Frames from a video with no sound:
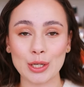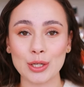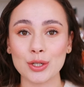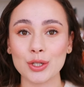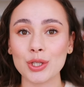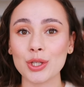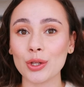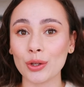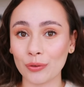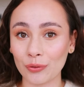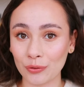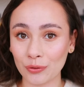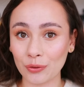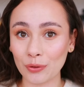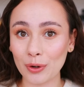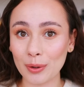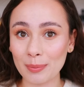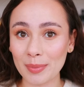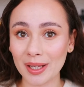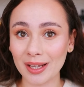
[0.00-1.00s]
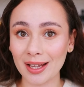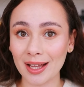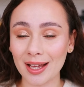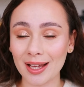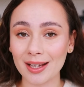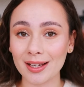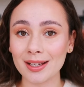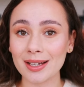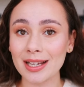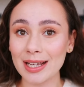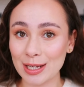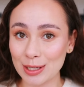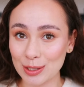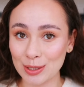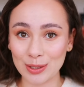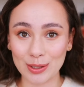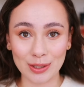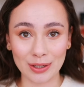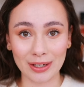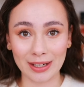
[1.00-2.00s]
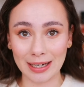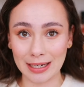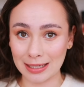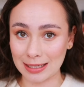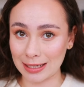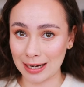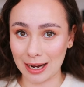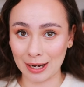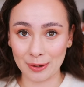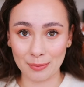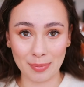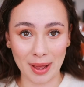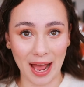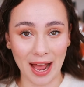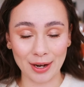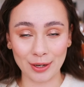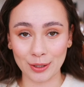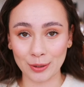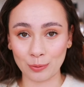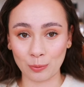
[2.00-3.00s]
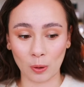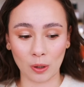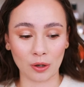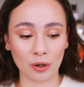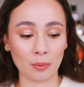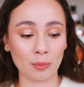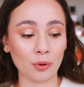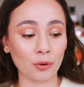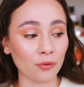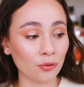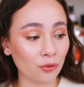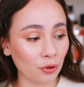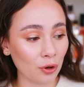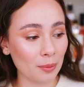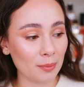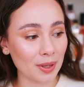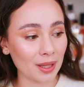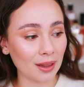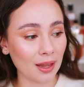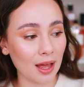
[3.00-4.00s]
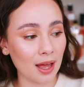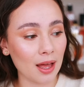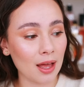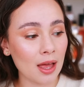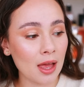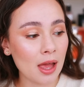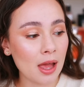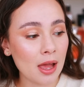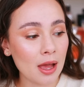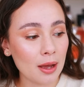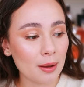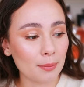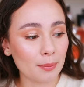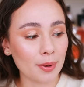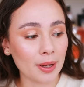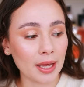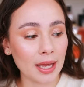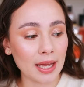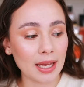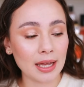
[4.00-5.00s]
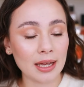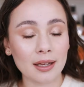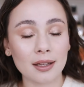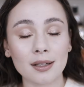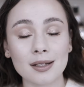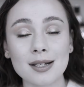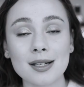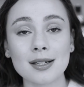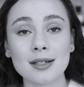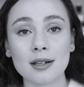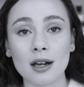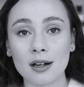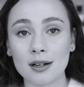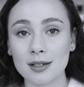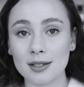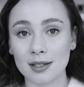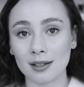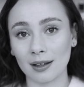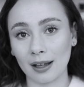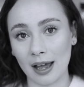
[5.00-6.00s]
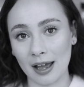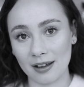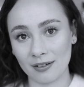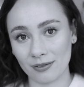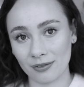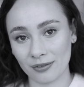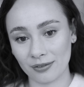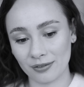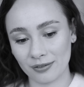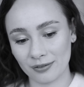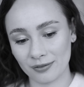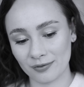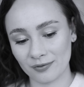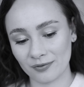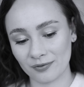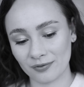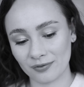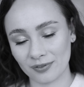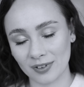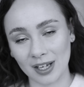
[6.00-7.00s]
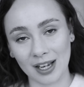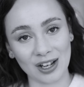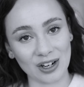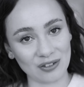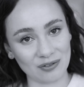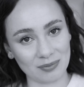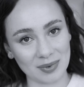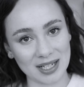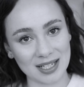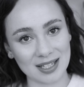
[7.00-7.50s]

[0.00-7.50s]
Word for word: So the formula is good. It's not a bad, unworkable formula, but it sucks the life out of my